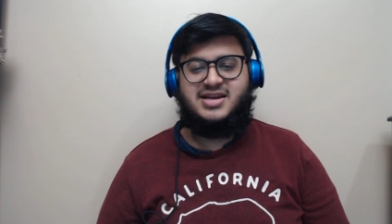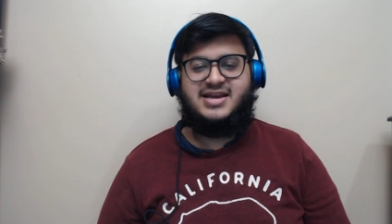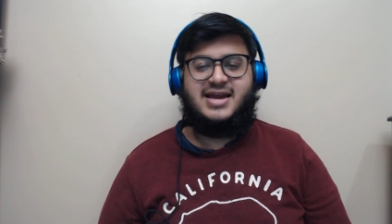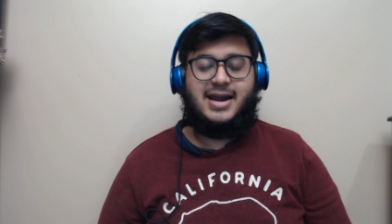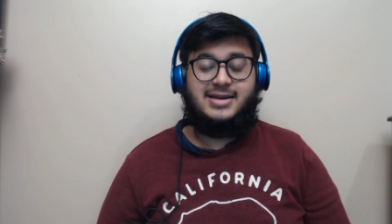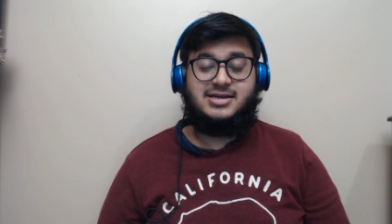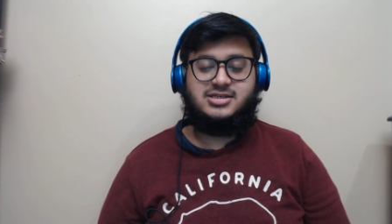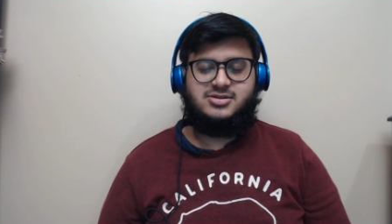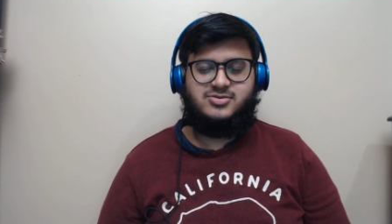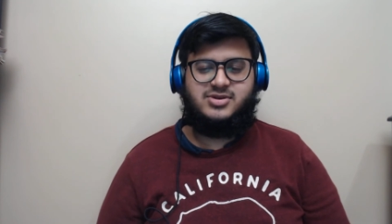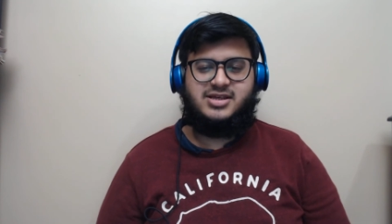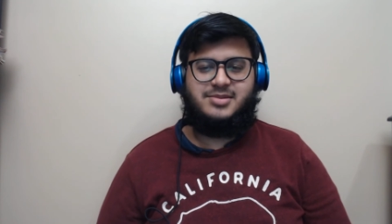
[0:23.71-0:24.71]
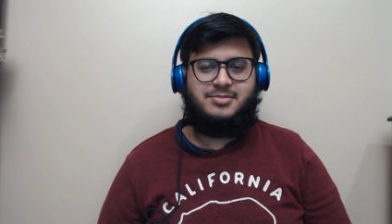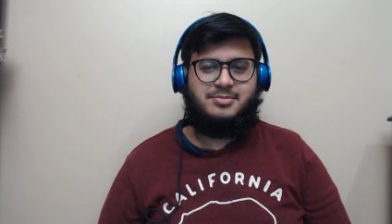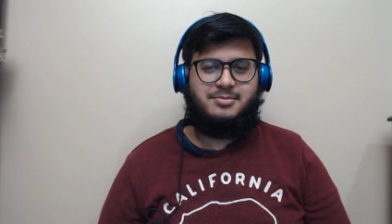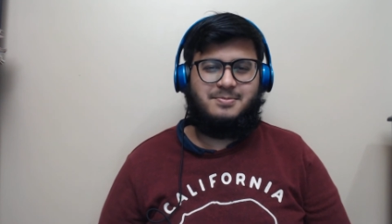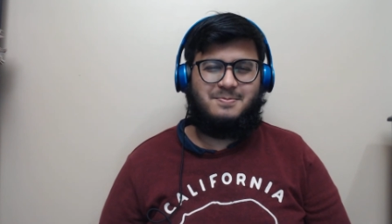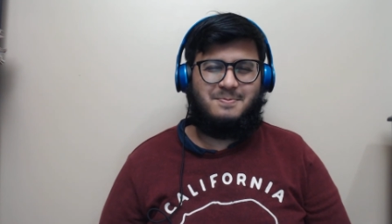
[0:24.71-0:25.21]
it doesn't really
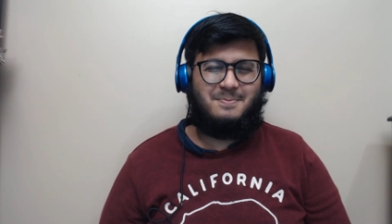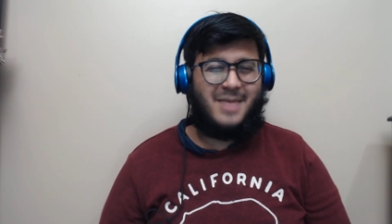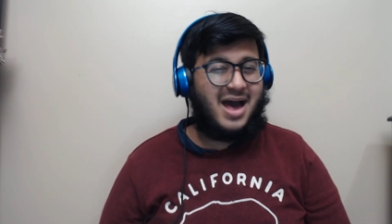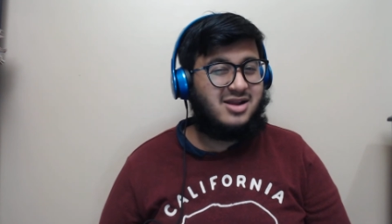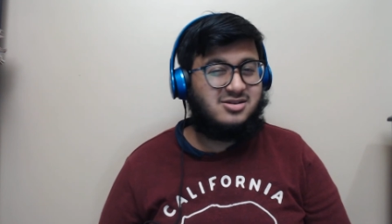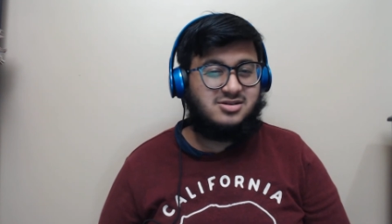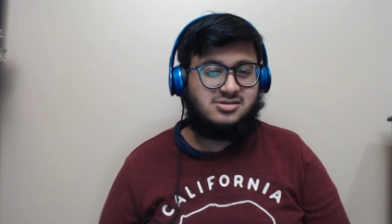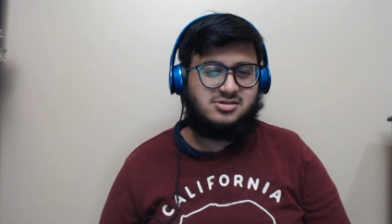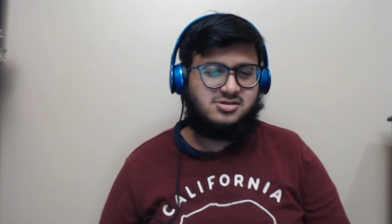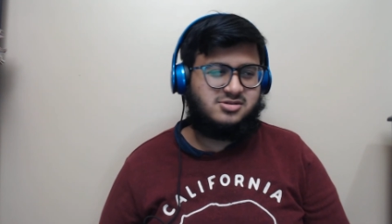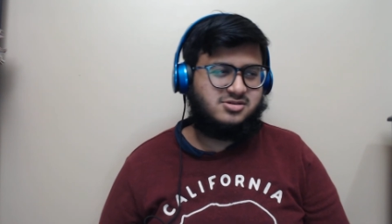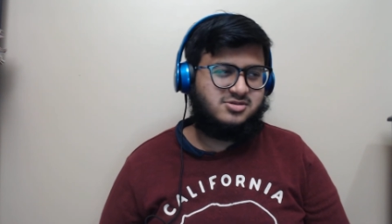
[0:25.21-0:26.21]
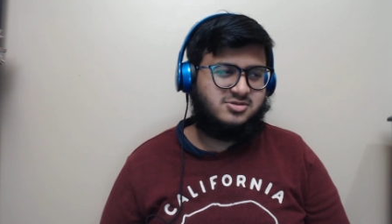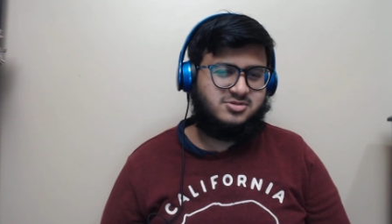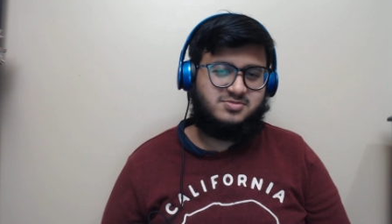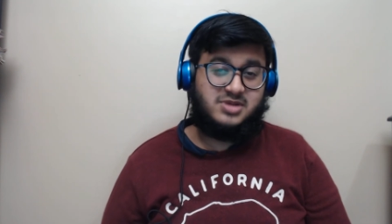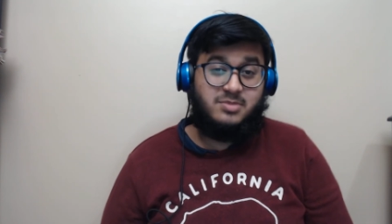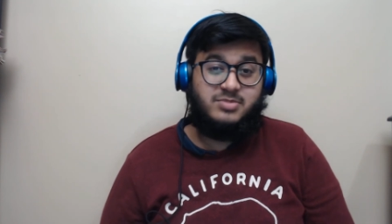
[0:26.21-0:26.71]
matter or to
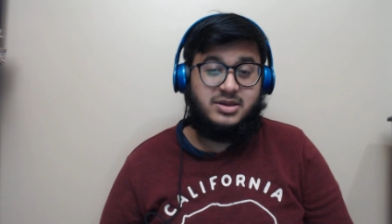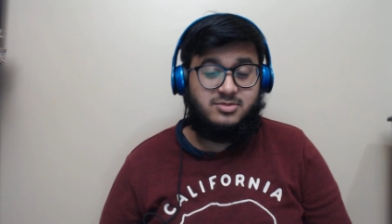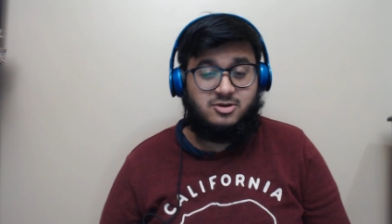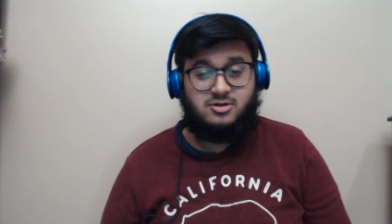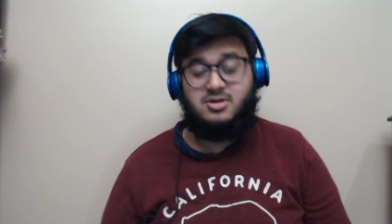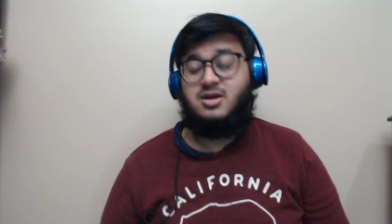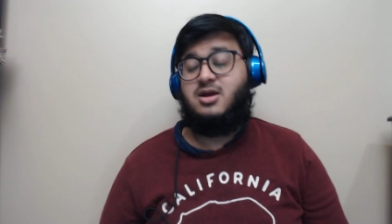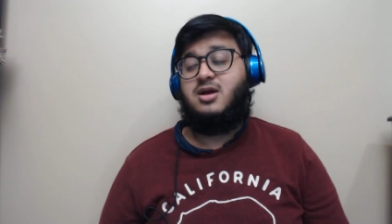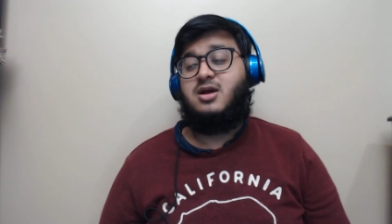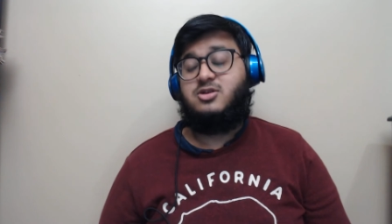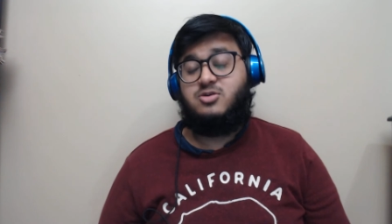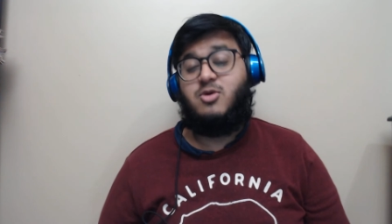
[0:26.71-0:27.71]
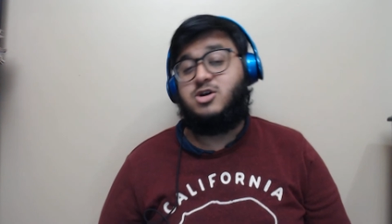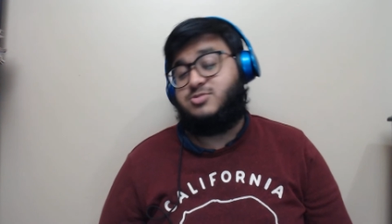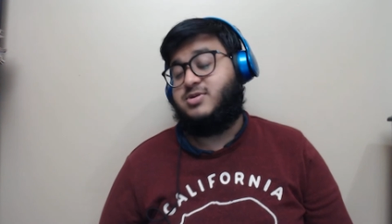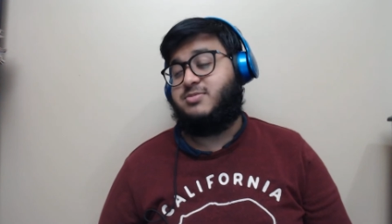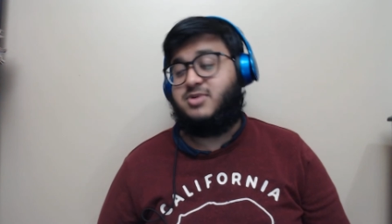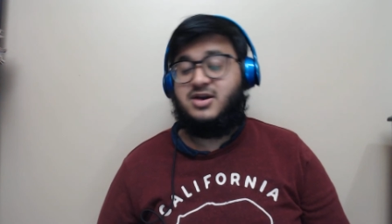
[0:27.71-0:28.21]
some people to most
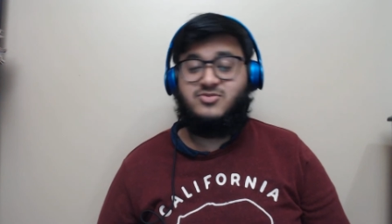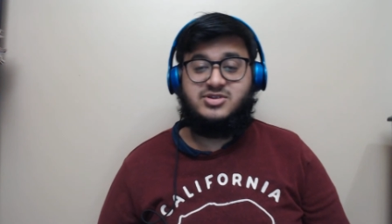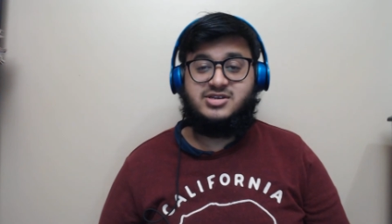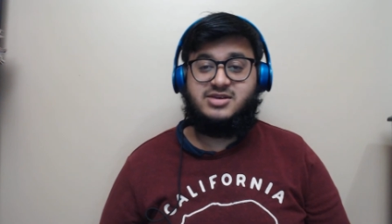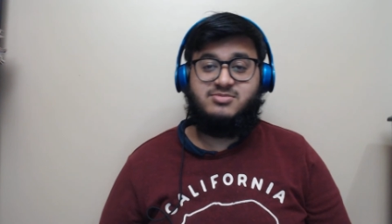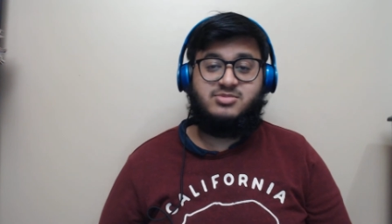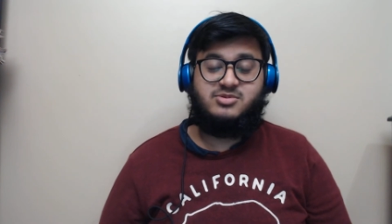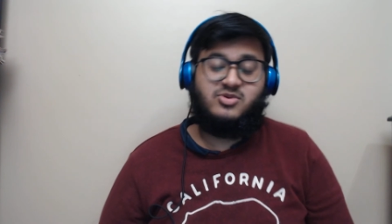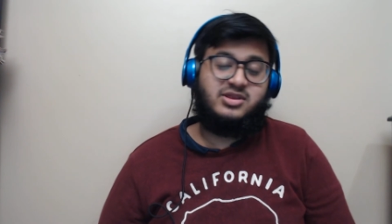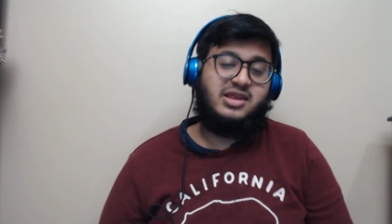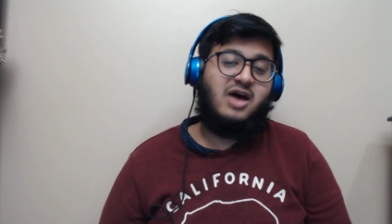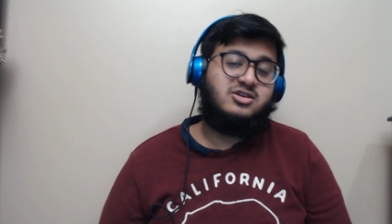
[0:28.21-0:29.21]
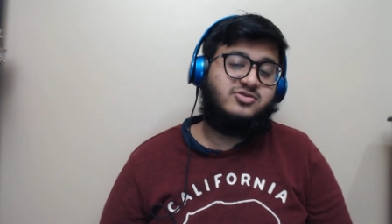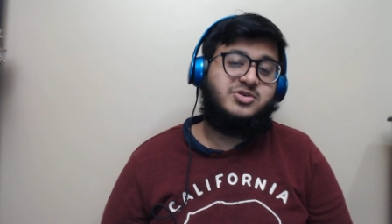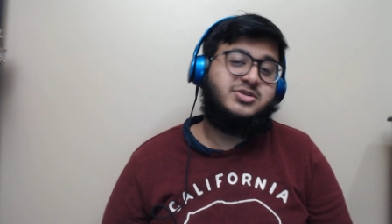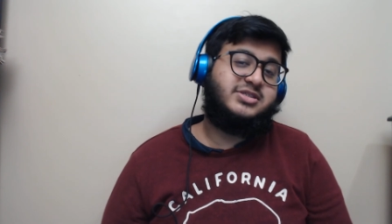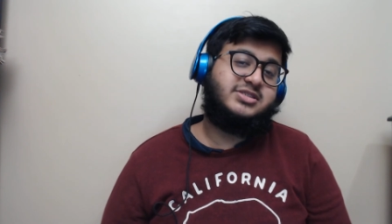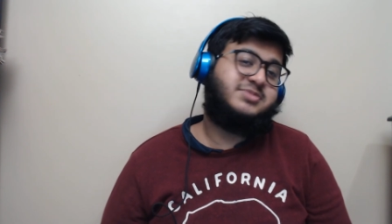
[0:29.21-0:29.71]
people, I would say 1,000 views
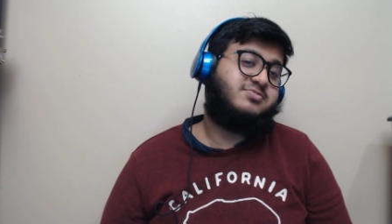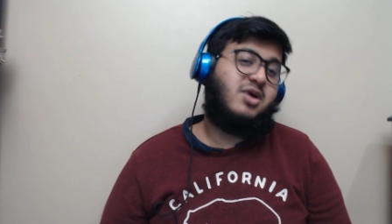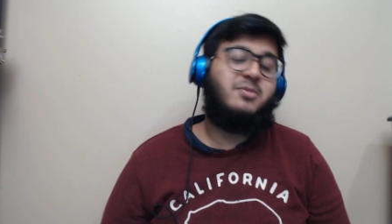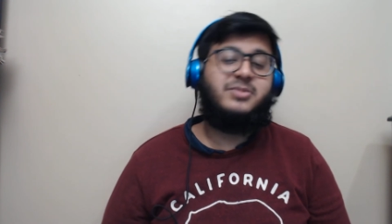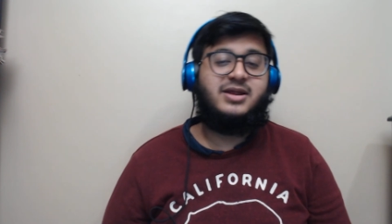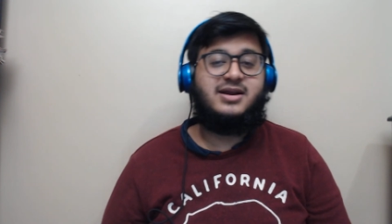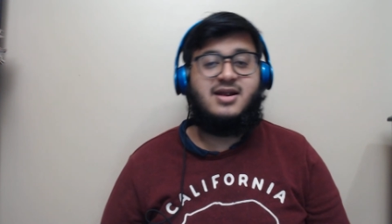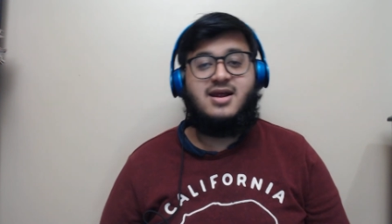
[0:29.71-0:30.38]
is about there.